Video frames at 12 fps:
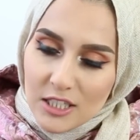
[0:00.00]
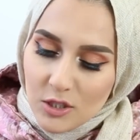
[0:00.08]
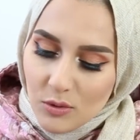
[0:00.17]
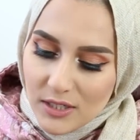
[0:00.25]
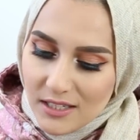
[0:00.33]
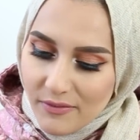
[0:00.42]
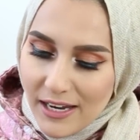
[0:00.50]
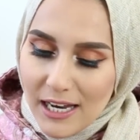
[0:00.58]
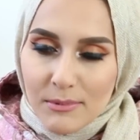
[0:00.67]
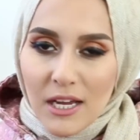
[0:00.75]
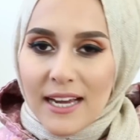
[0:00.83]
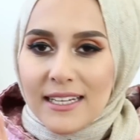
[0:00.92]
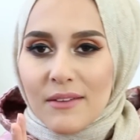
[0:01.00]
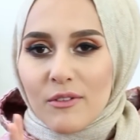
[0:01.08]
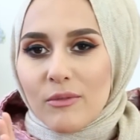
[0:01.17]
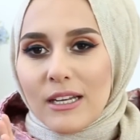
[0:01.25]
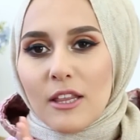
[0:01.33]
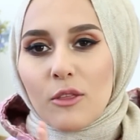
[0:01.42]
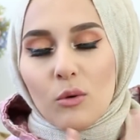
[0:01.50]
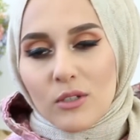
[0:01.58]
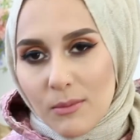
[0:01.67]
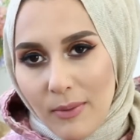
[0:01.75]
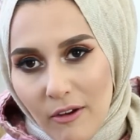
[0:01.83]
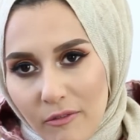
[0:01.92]
disorder developed, I never really
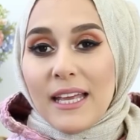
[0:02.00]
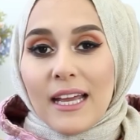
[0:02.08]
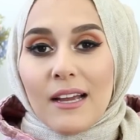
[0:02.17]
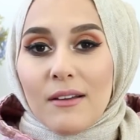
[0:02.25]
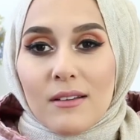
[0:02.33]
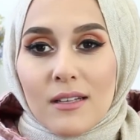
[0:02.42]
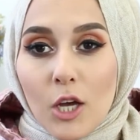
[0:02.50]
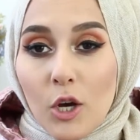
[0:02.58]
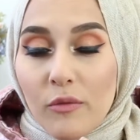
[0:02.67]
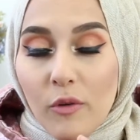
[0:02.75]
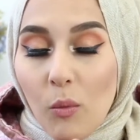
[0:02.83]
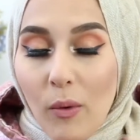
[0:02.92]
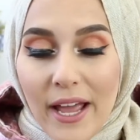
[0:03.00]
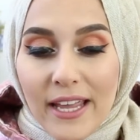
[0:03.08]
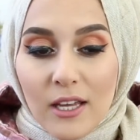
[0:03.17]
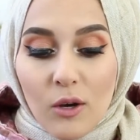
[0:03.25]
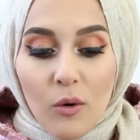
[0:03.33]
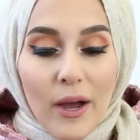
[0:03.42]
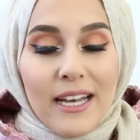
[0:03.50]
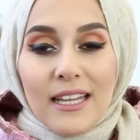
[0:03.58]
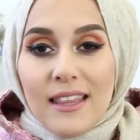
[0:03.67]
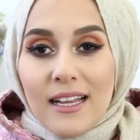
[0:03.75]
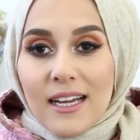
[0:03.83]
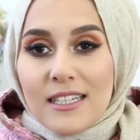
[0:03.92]
thought about being overweight or
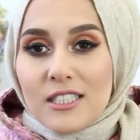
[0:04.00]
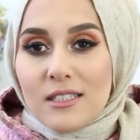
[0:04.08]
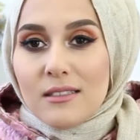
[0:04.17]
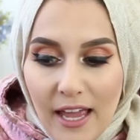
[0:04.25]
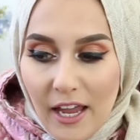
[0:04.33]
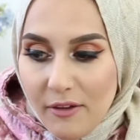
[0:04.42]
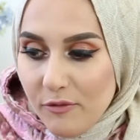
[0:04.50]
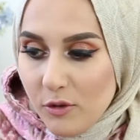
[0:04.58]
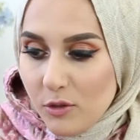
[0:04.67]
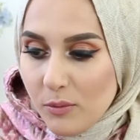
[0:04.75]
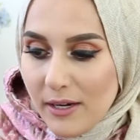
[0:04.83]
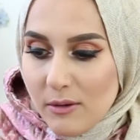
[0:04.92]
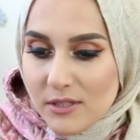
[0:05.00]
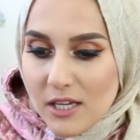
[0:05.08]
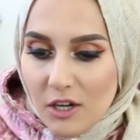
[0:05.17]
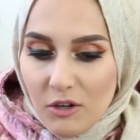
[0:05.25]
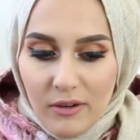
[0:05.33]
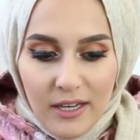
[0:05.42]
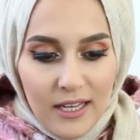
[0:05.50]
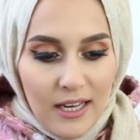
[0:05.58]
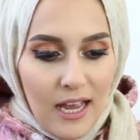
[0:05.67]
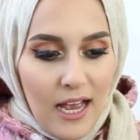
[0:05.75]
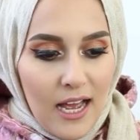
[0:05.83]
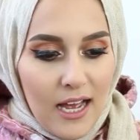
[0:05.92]
anything. I just ate food when I was
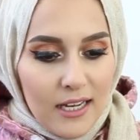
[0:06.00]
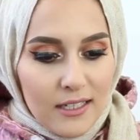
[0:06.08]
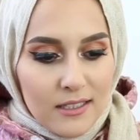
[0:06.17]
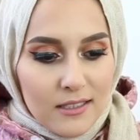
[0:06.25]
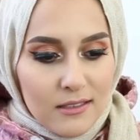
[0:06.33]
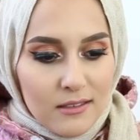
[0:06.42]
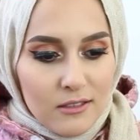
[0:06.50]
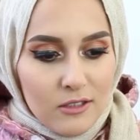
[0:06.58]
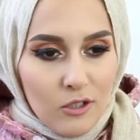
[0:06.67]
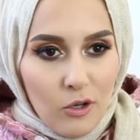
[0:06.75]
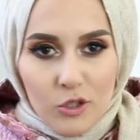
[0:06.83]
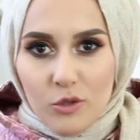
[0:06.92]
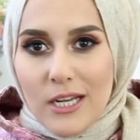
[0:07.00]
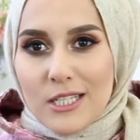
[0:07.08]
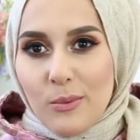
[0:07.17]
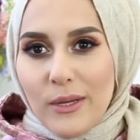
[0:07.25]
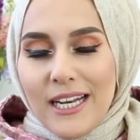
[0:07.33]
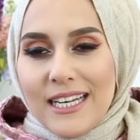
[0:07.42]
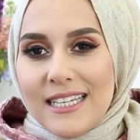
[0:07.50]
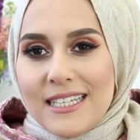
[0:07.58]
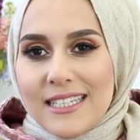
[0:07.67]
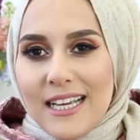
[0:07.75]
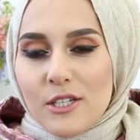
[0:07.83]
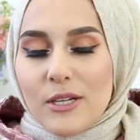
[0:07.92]
hungry and got dressed when I needed
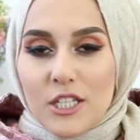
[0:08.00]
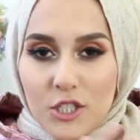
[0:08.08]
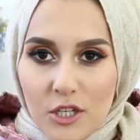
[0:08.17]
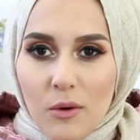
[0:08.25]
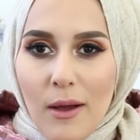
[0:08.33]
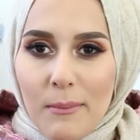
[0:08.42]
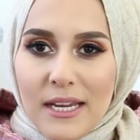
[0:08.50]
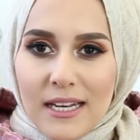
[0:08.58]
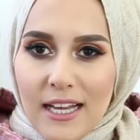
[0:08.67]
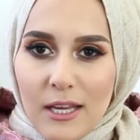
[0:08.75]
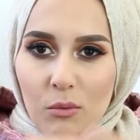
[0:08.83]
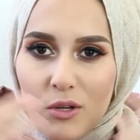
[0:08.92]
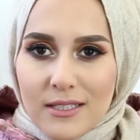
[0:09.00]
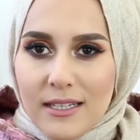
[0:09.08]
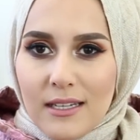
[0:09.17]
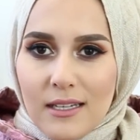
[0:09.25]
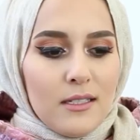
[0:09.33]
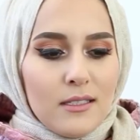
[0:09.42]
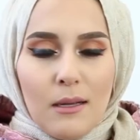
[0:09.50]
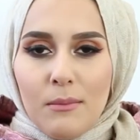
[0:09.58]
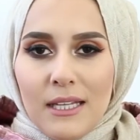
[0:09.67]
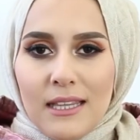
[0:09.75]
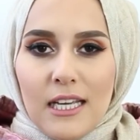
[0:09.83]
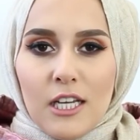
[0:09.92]
to get dressed. Do you know what I mean? Like it wasn't
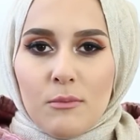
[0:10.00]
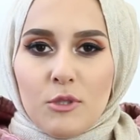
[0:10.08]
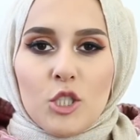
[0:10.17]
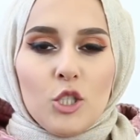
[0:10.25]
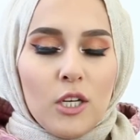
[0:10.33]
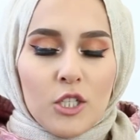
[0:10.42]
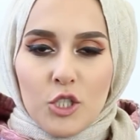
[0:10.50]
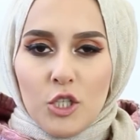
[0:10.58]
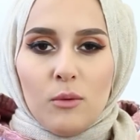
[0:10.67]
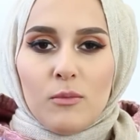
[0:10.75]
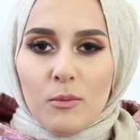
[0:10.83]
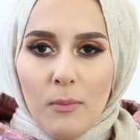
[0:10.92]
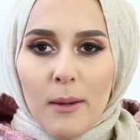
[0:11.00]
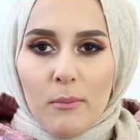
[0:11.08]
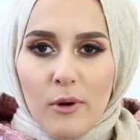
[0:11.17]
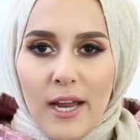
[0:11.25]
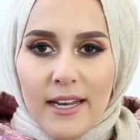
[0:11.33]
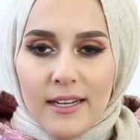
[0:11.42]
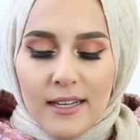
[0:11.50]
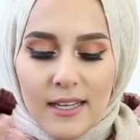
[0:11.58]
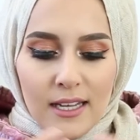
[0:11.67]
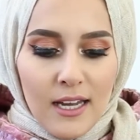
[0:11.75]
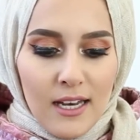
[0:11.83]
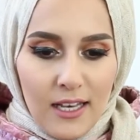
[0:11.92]
something that consumed my brain
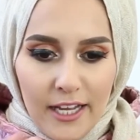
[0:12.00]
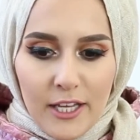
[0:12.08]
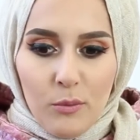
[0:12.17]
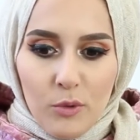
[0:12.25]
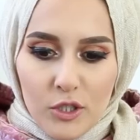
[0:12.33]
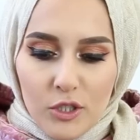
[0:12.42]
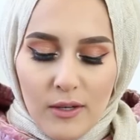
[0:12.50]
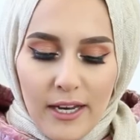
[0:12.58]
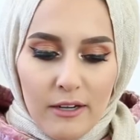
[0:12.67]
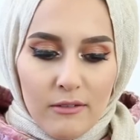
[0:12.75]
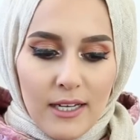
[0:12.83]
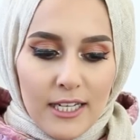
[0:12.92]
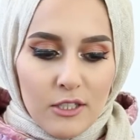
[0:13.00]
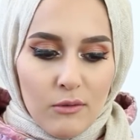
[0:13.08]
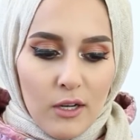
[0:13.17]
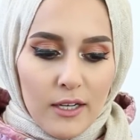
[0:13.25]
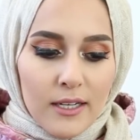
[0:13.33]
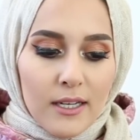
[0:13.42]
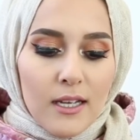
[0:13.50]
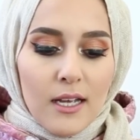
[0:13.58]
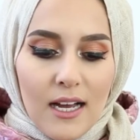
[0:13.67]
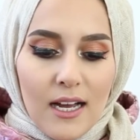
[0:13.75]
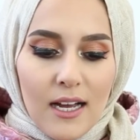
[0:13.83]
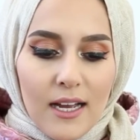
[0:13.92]
like it would do later on.
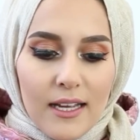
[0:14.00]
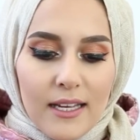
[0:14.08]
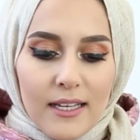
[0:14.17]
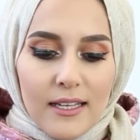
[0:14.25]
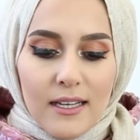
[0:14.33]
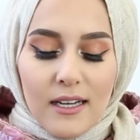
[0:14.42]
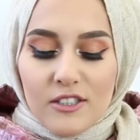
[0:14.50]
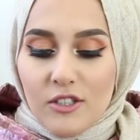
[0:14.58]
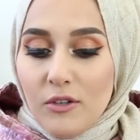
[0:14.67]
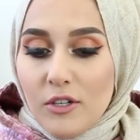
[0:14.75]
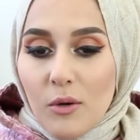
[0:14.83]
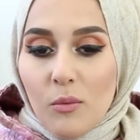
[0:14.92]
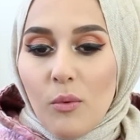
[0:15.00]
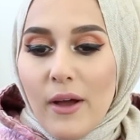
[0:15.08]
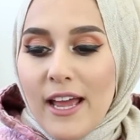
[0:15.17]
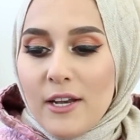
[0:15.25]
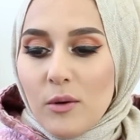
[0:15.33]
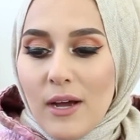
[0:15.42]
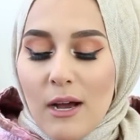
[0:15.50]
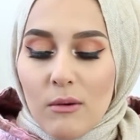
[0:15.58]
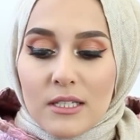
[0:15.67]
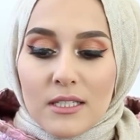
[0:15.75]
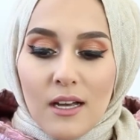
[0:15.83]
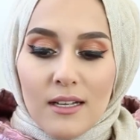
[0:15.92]
I don't know when or how
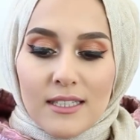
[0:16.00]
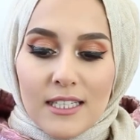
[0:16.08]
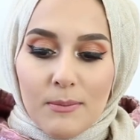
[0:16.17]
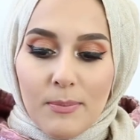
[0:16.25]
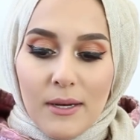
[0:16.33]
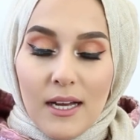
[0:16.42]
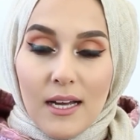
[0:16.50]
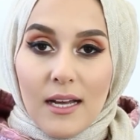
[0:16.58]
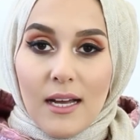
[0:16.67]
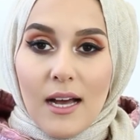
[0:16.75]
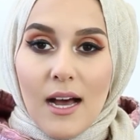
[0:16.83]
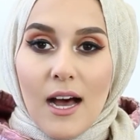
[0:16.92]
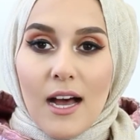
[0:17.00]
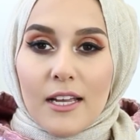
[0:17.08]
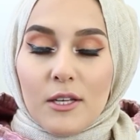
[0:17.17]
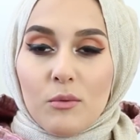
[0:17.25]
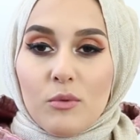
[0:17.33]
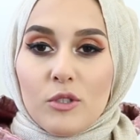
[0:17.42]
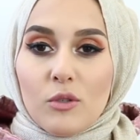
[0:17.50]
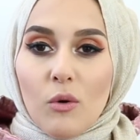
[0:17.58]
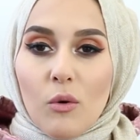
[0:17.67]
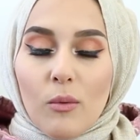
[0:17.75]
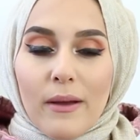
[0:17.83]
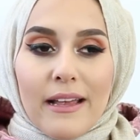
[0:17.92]
it started, but I would
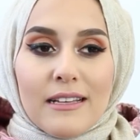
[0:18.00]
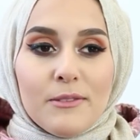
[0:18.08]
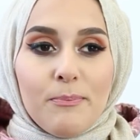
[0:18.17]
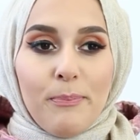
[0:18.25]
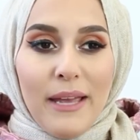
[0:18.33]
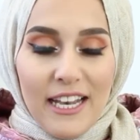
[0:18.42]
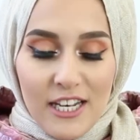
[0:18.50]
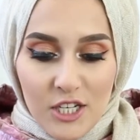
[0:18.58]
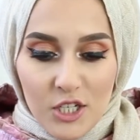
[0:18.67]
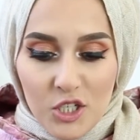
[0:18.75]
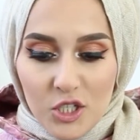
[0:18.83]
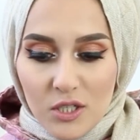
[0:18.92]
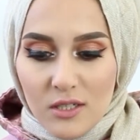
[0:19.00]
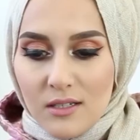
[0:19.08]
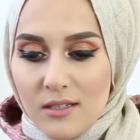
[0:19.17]
always binge.